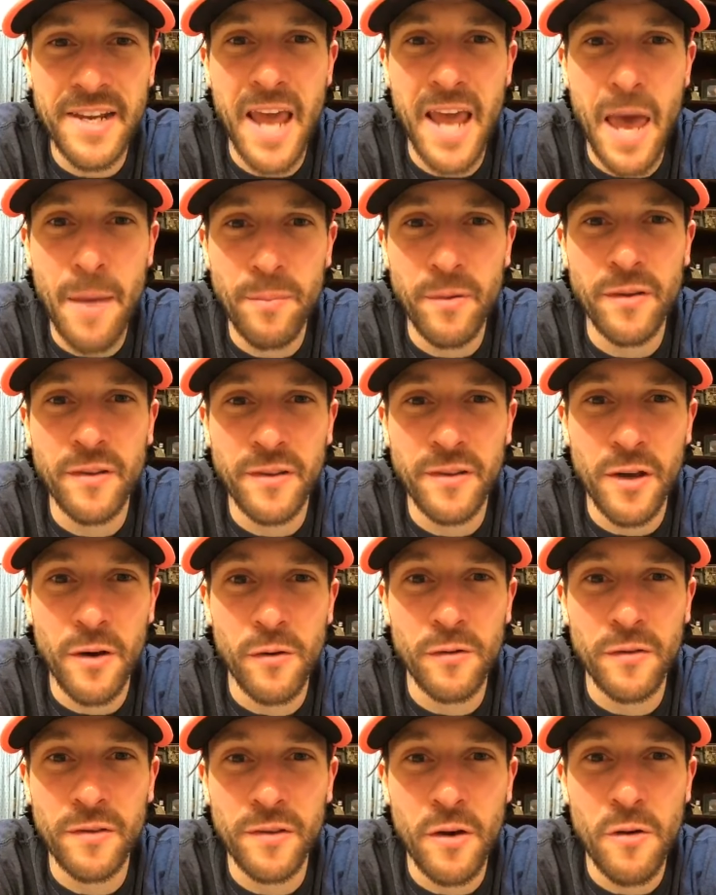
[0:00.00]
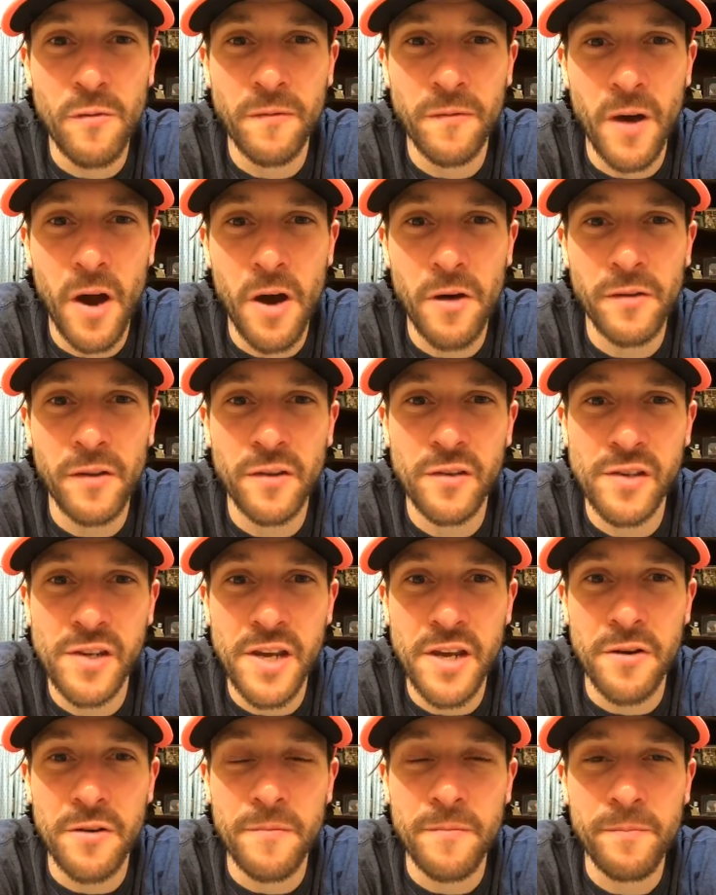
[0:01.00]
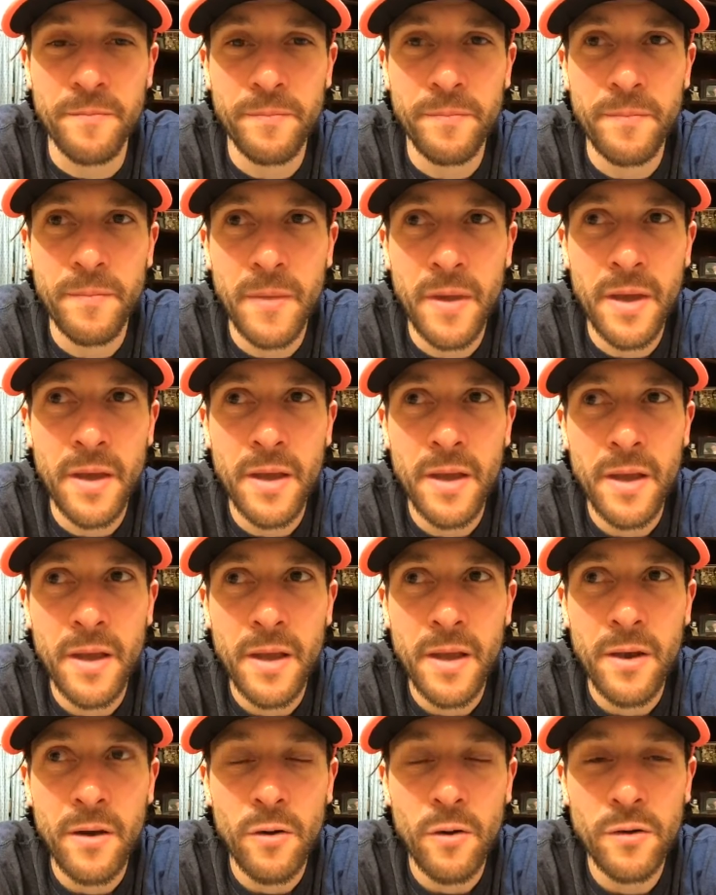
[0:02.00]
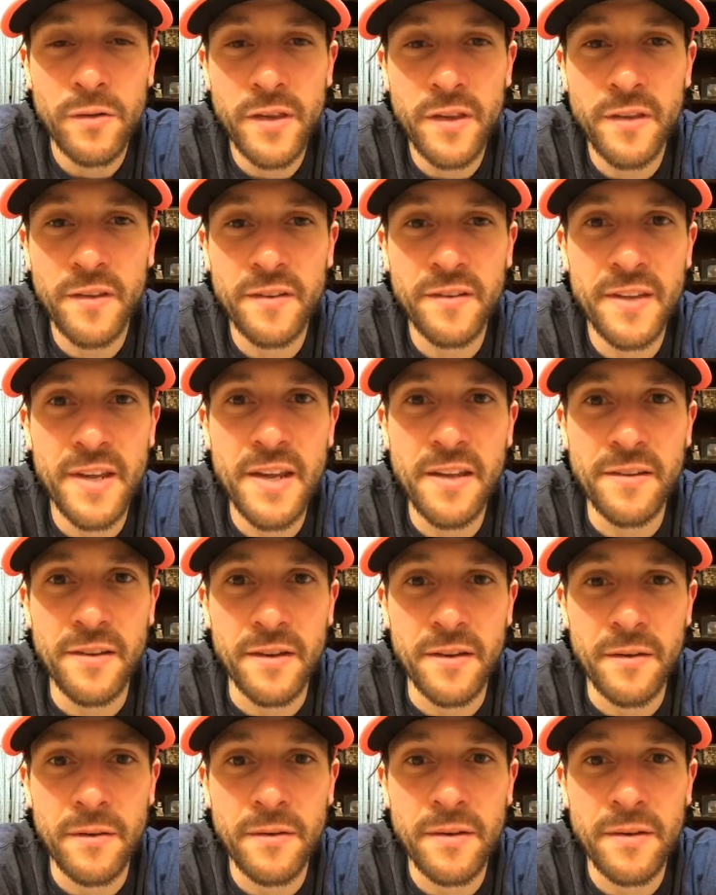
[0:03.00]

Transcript: episodes so far this year or this season.